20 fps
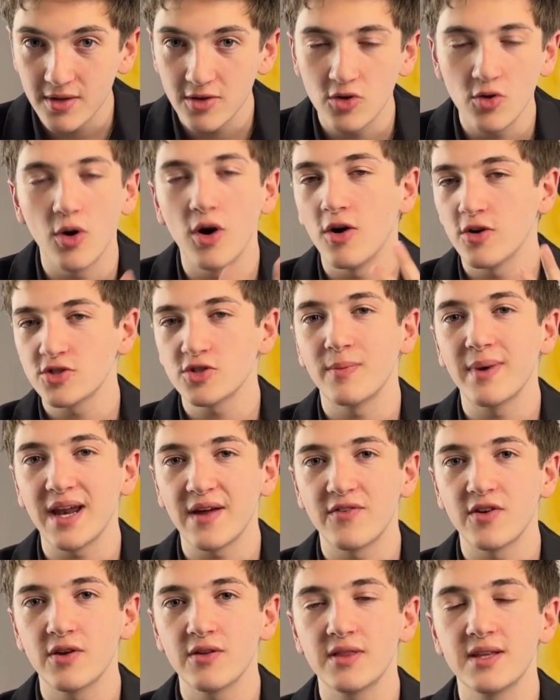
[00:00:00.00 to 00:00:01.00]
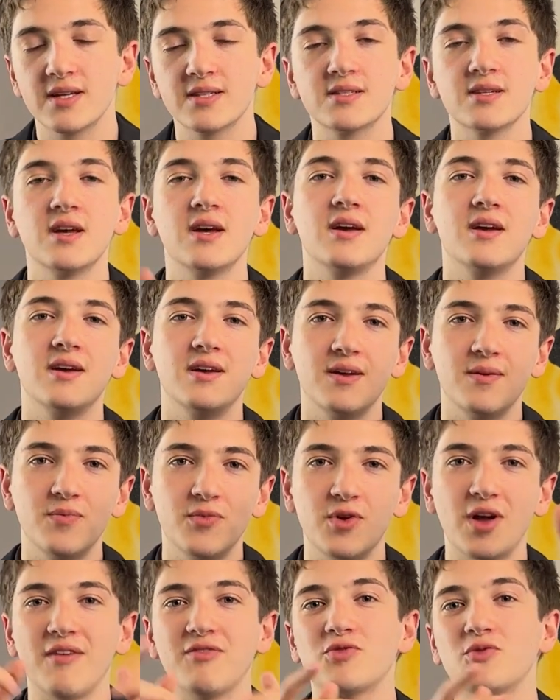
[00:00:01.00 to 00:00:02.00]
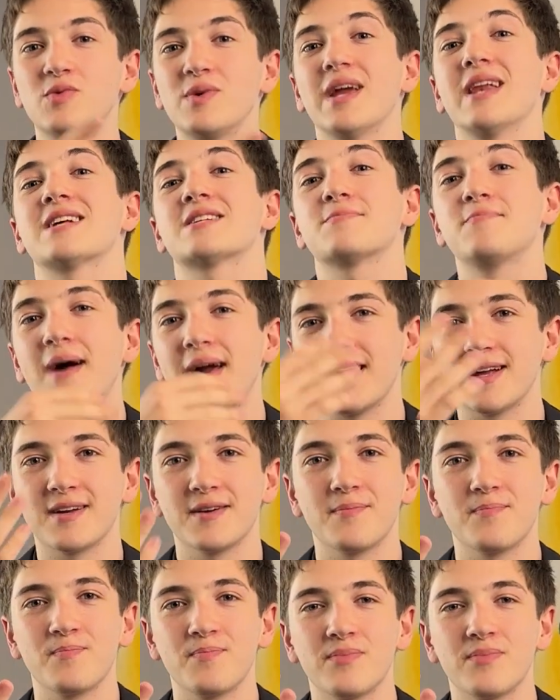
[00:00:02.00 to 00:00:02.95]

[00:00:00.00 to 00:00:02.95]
You also might have heard this. You have to create a spike.